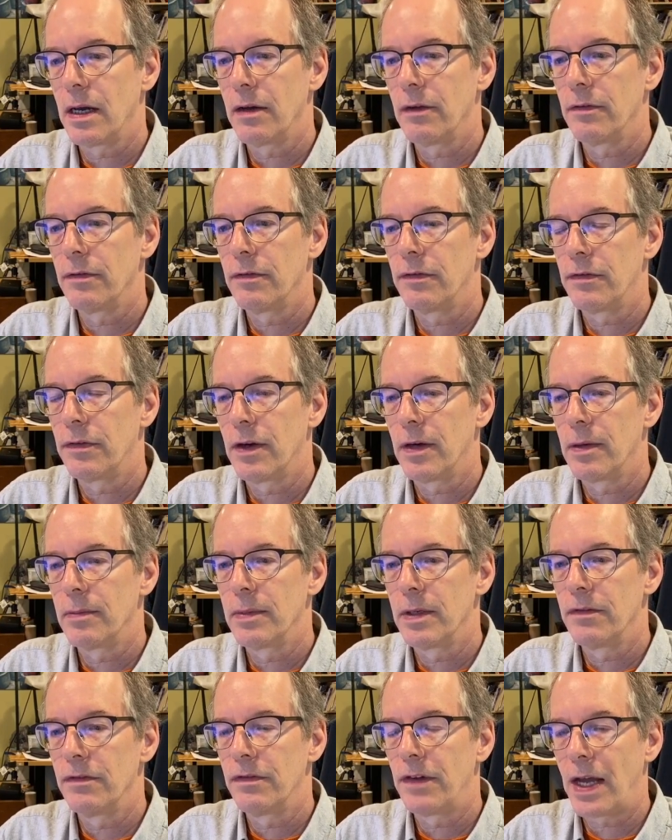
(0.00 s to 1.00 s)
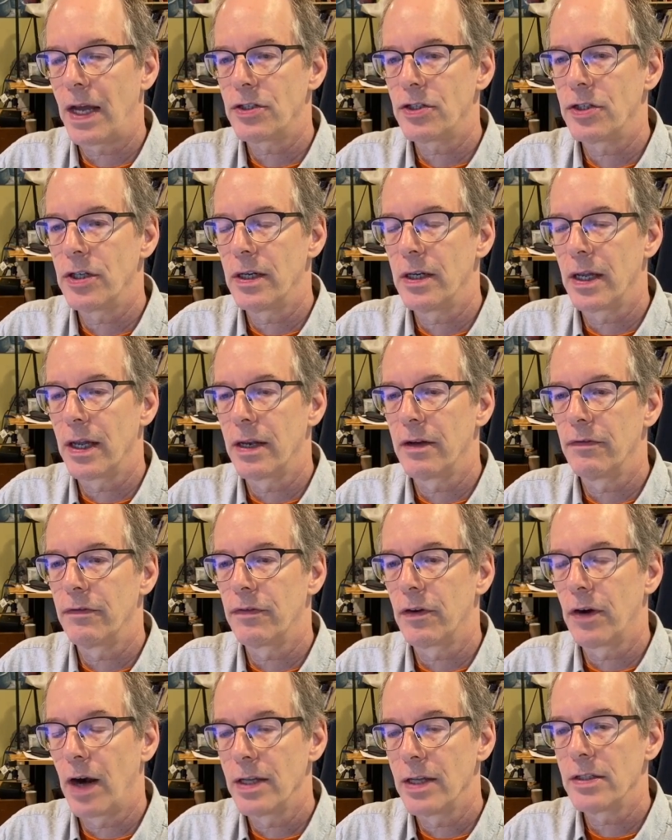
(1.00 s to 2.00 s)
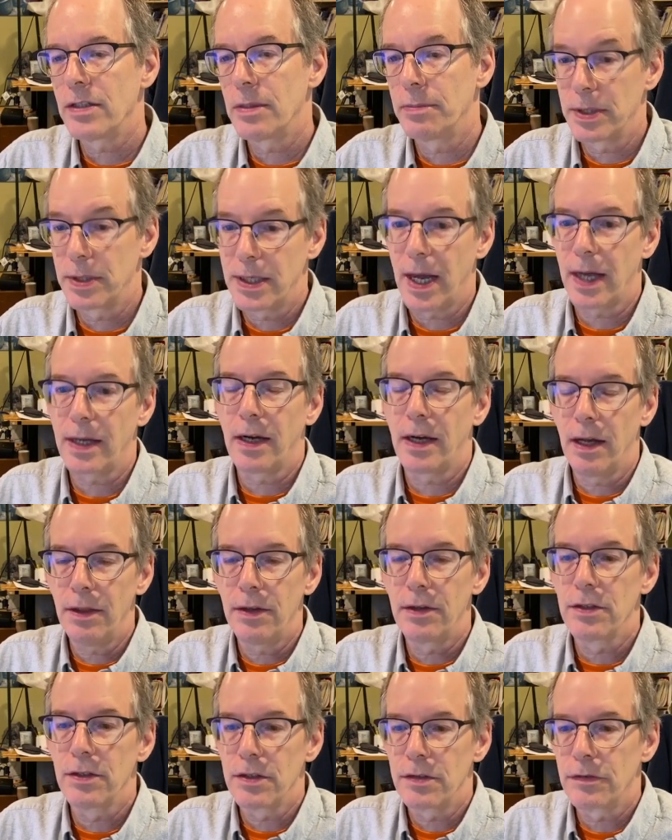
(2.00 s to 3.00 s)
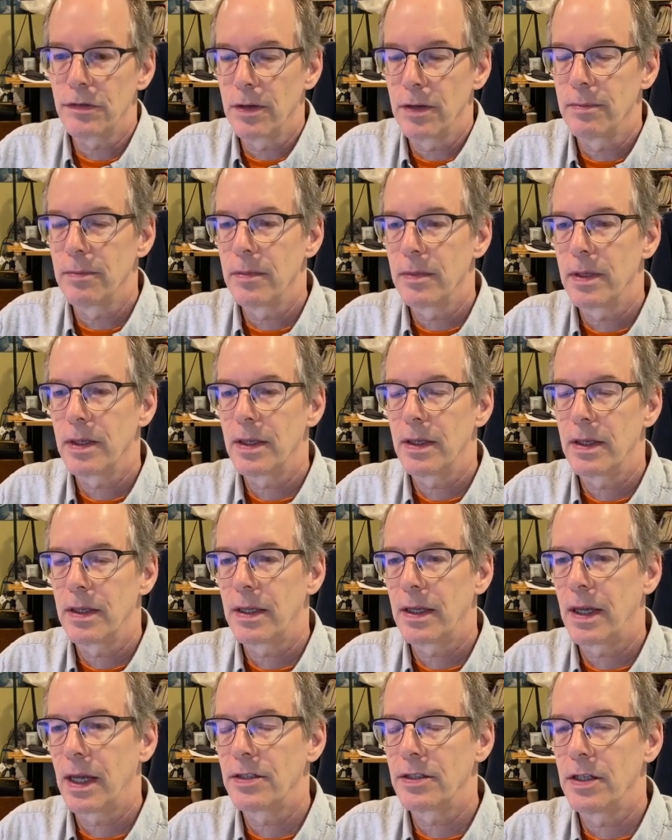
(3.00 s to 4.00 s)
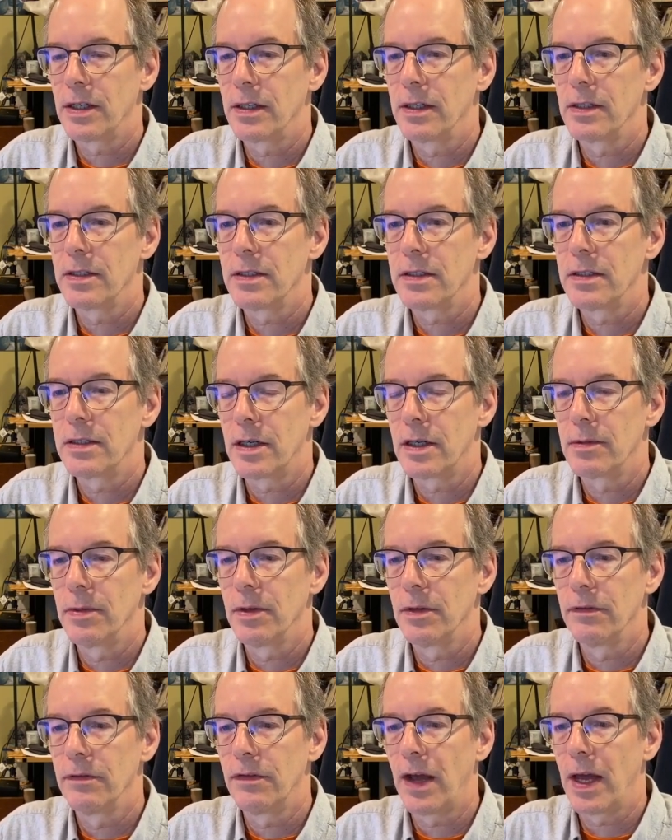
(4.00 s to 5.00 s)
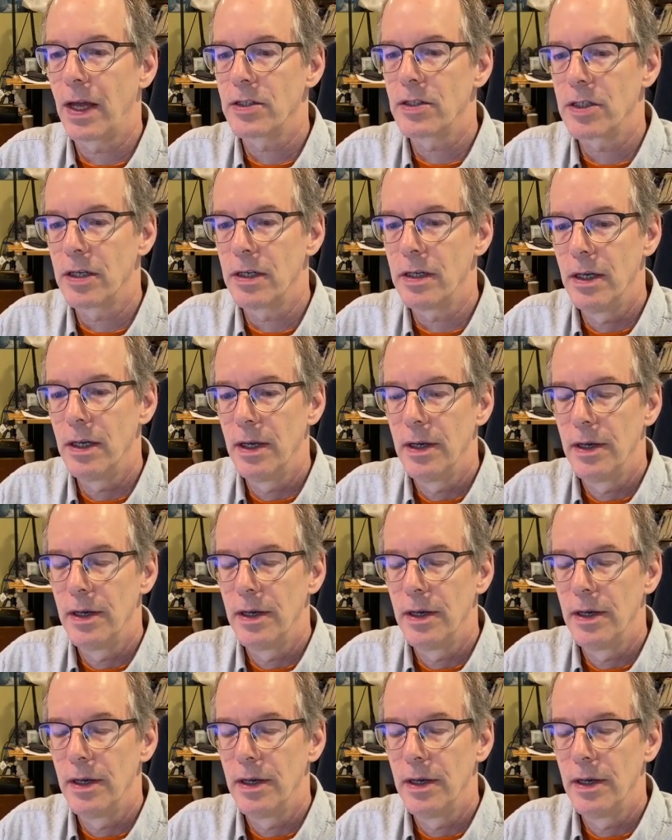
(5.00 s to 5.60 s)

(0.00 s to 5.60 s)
from infection and for us to protect others from catching this terrible infection.